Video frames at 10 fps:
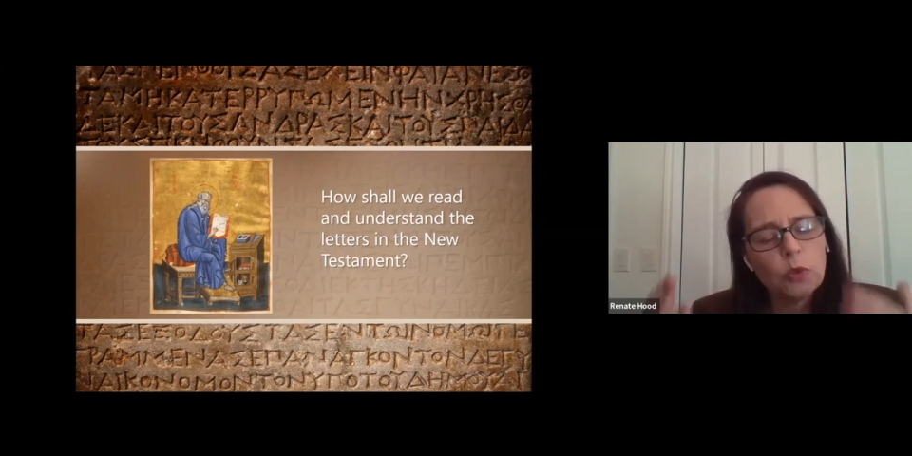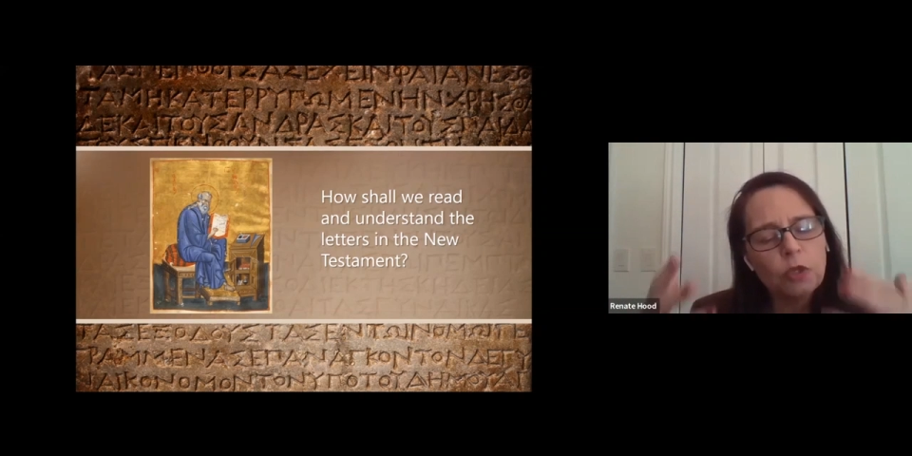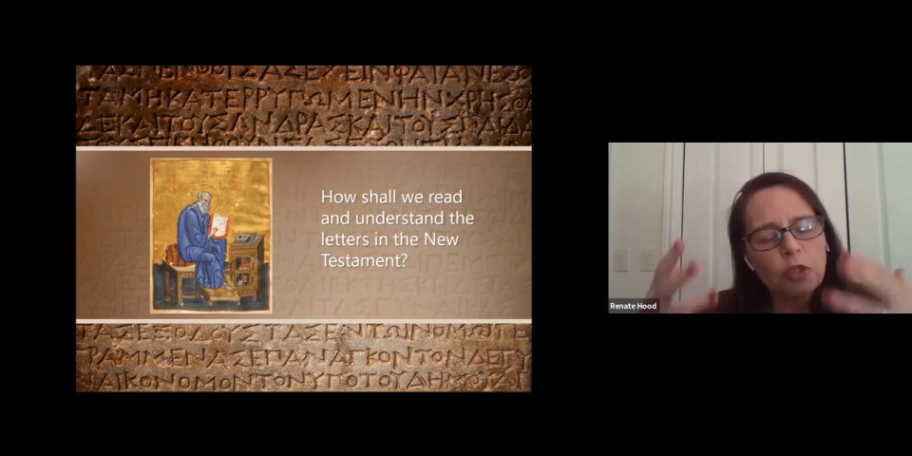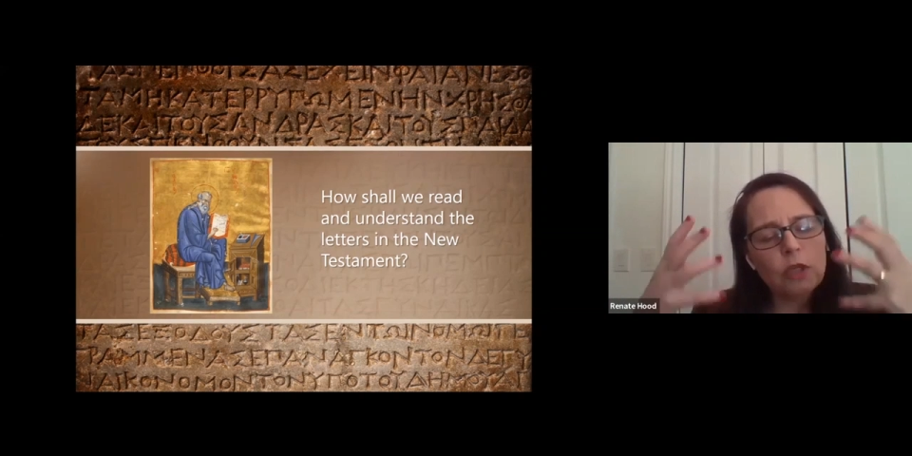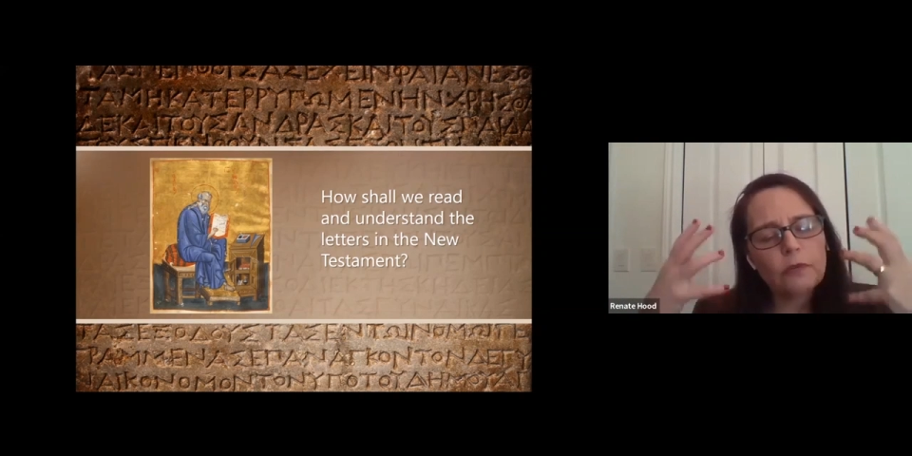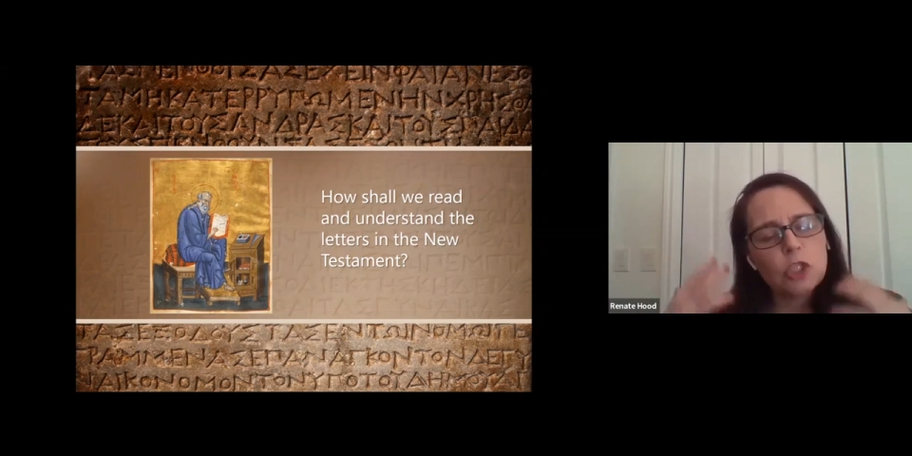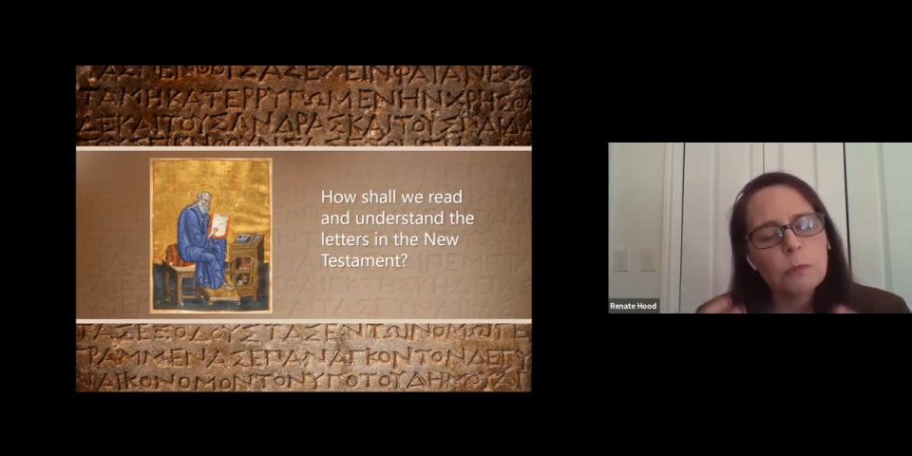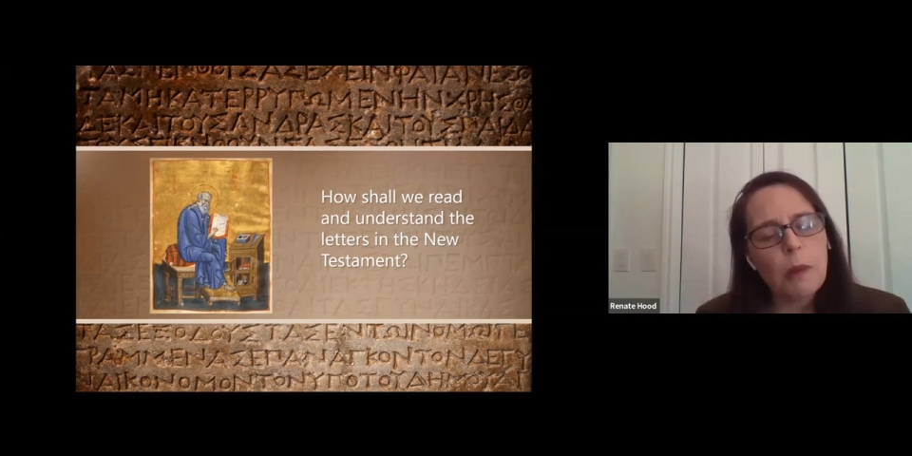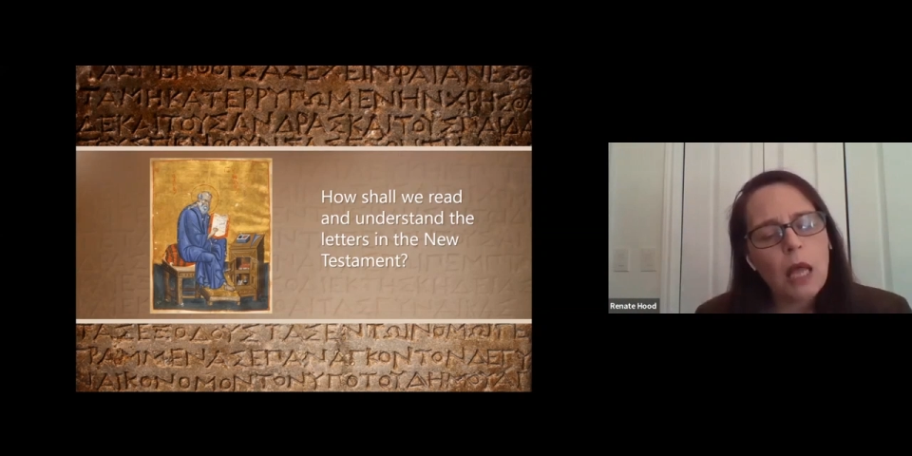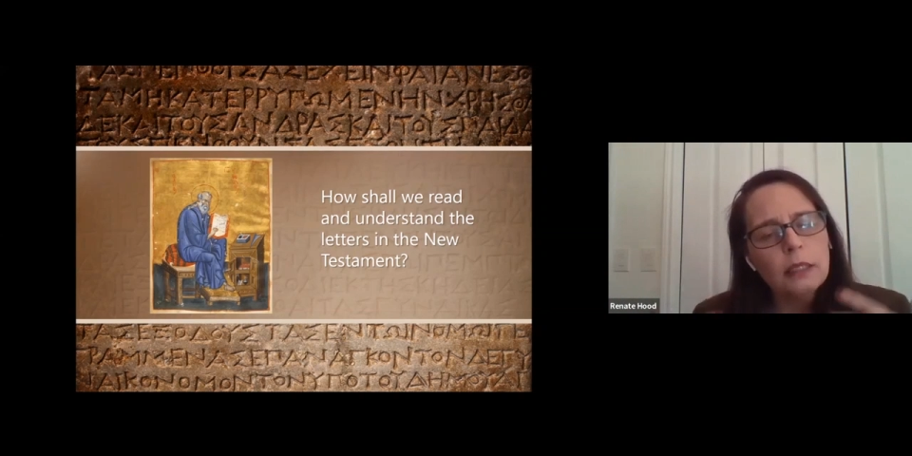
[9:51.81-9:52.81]
When you
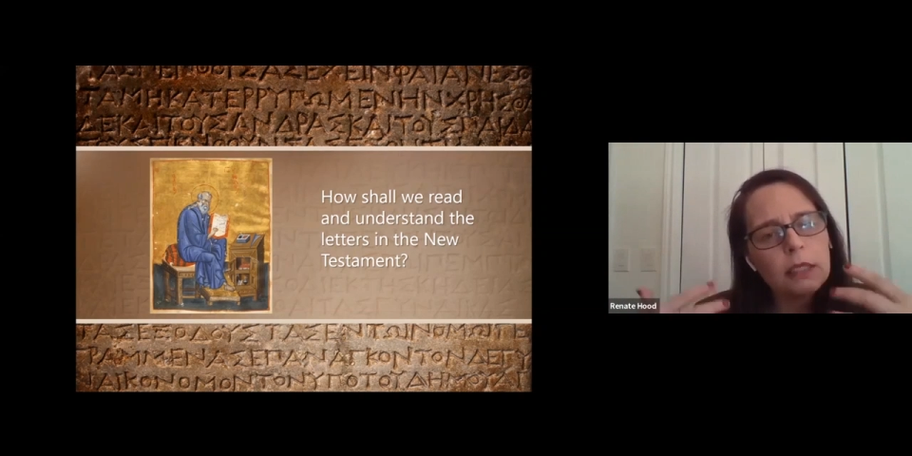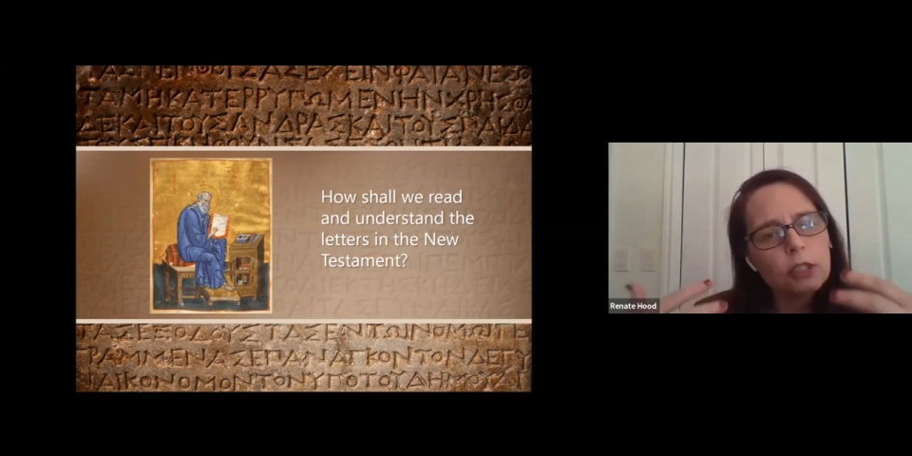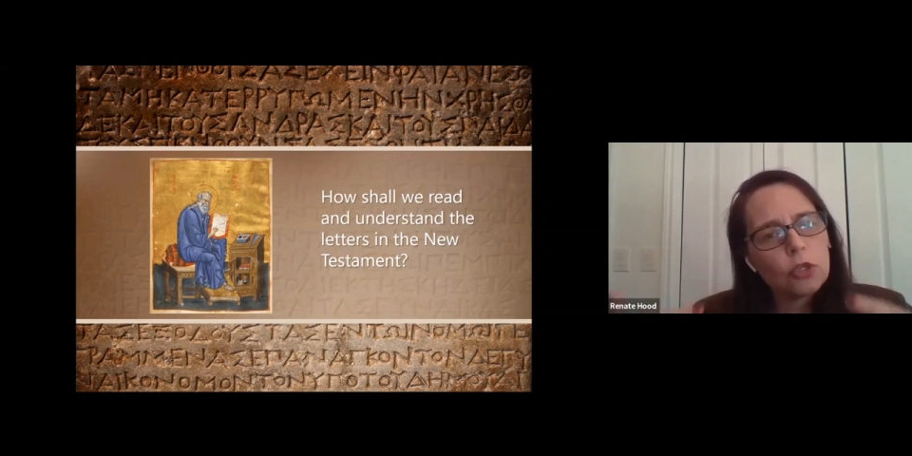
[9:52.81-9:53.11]
respond as